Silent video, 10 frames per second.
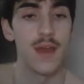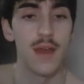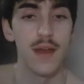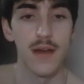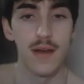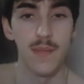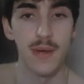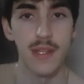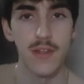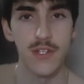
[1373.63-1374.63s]

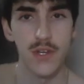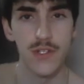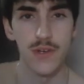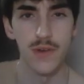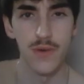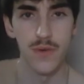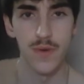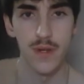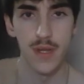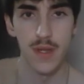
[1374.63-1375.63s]
And then there's
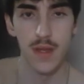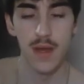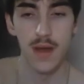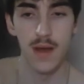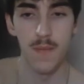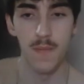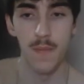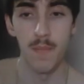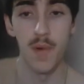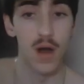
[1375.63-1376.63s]
also
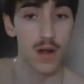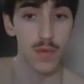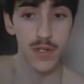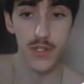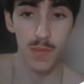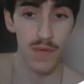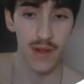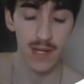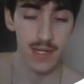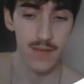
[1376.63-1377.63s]
Bug, which is super
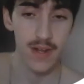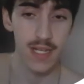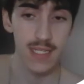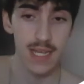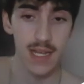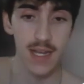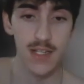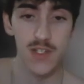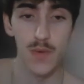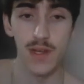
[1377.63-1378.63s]
effective against
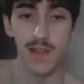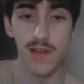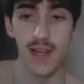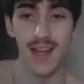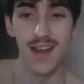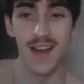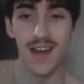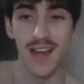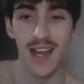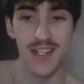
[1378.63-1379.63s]
Psychic, so we could look at
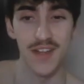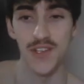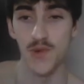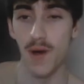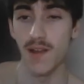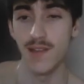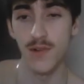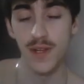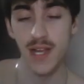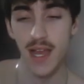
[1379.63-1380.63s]
XL Swab
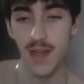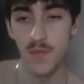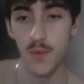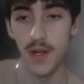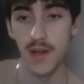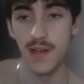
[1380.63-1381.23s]
Loon again. We could